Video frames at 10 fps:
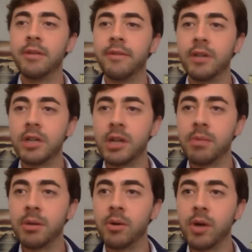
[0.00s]
Finishing
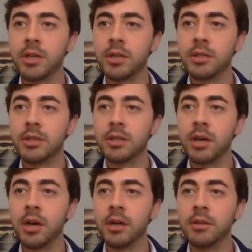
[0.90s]
up on questions.
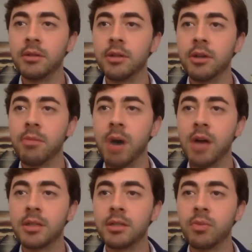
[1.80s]
Uh,
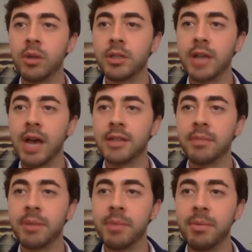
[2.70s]
Tomas wanted to ask
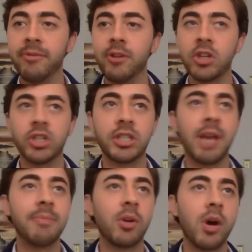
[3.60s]
something. Maybe if you could just
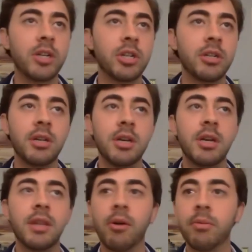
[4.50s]
type the question,
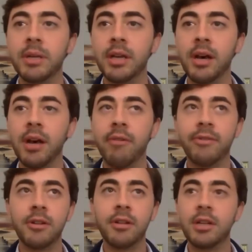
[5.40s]
that would be uh,
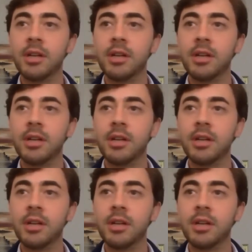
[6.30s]
helpful.